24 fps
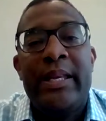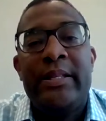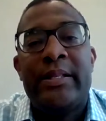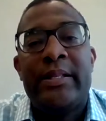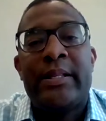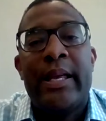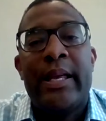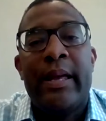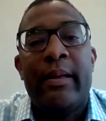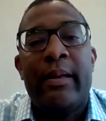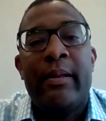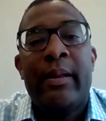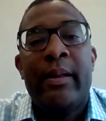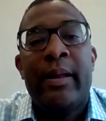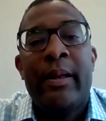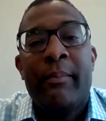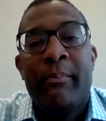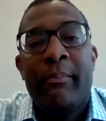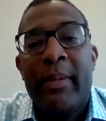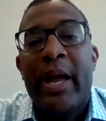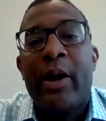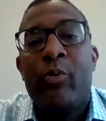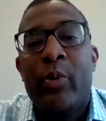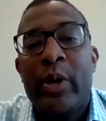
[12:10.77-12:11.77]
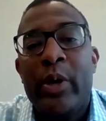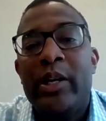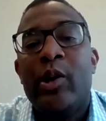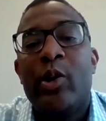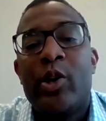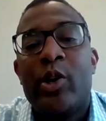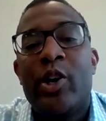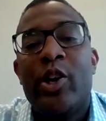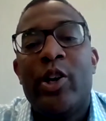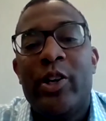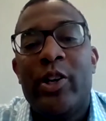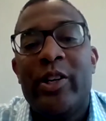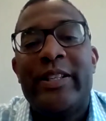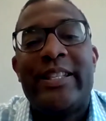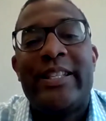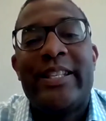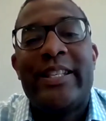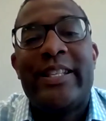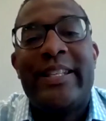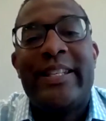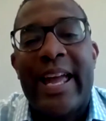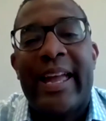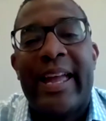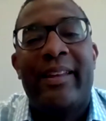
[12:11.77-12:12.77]
He said, "Man, we look good
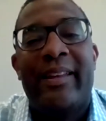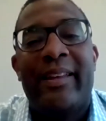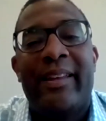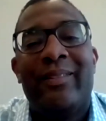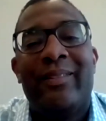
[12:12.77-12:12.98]
today."